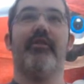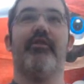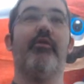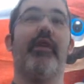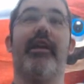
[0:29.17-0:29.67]

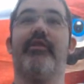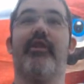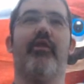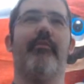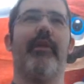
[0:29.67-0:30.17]
2 days
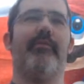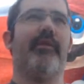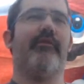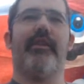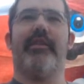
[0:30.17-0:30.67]
ago, maybe
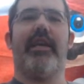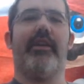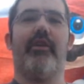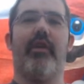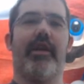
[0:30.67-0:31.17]
even a day
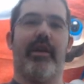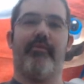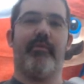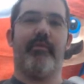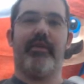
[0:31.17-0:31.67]
ago. I can't
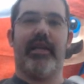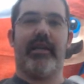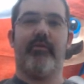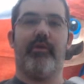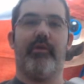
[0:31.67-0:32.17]
remember
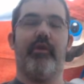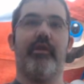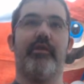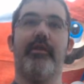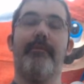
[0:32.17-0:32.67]
exactly when it
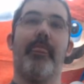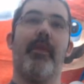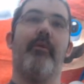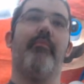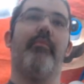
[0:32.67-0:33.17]
was.
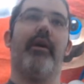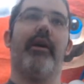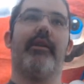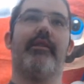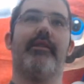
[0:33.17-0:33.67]

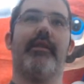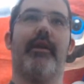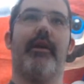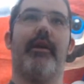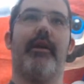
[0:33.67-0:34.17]
But
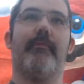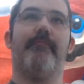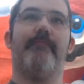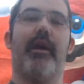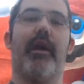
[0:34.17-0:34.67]

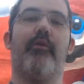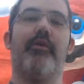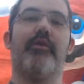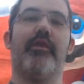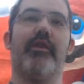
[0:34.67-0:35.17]
I
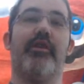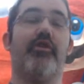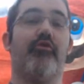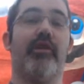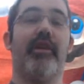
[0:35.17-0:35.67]
was
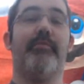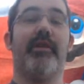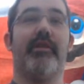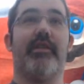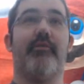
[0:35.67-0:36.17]
intrigued
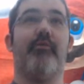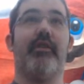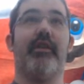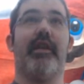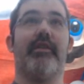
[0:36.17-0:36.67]
because I
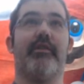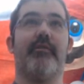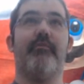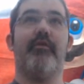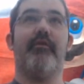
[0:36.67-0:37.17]
really like this
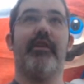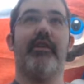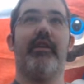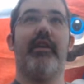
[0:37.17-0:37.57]
movie.